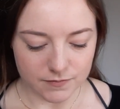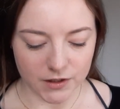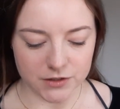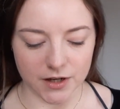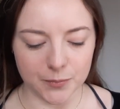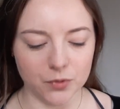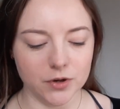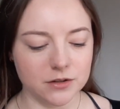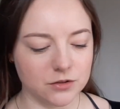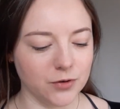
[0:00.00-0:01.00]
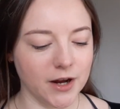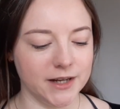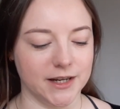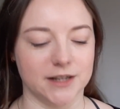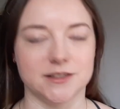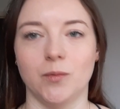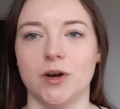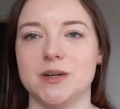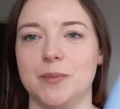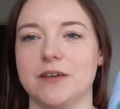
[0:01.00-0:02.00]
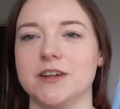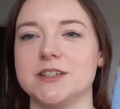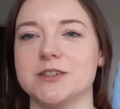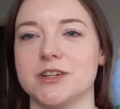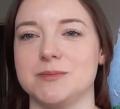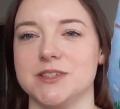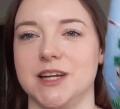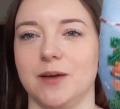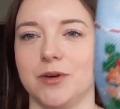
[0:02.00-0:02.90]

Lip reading: because I bought a cry knit because I wanted a bit, because it's Christmassy,